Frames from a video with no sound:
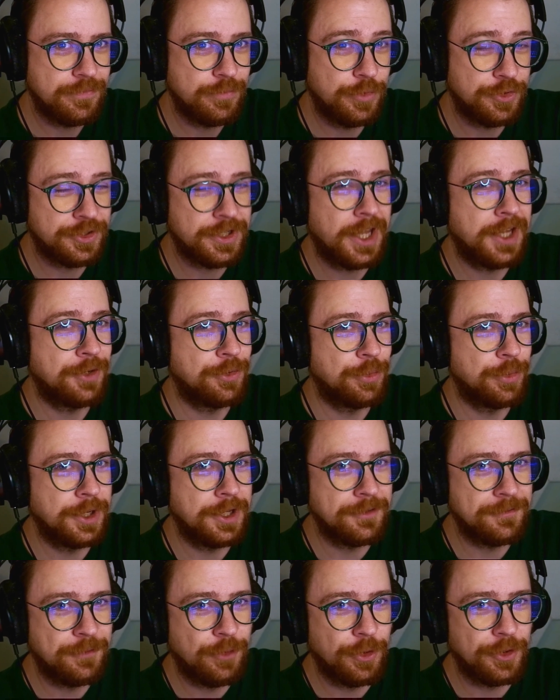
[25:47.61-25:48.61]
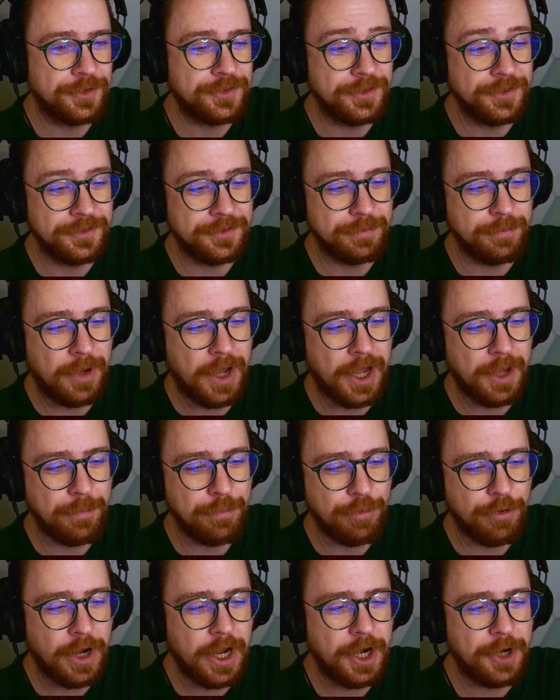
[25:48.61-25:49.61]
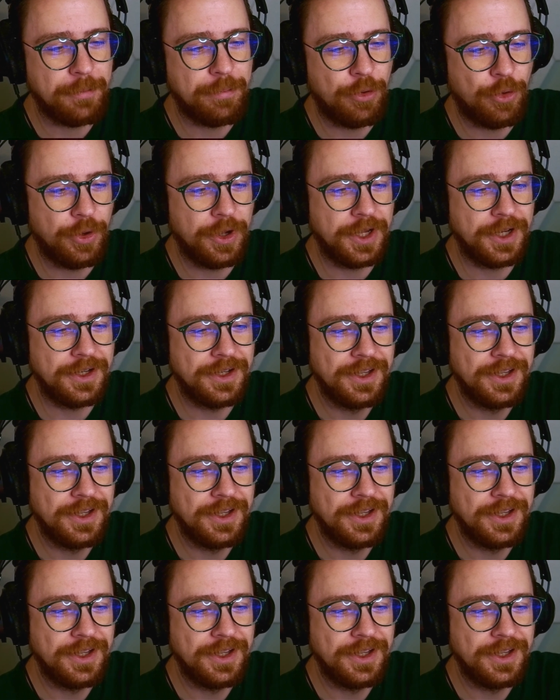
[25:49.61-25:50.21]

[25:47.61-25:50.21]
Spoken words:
which kind of reinforces my prior point.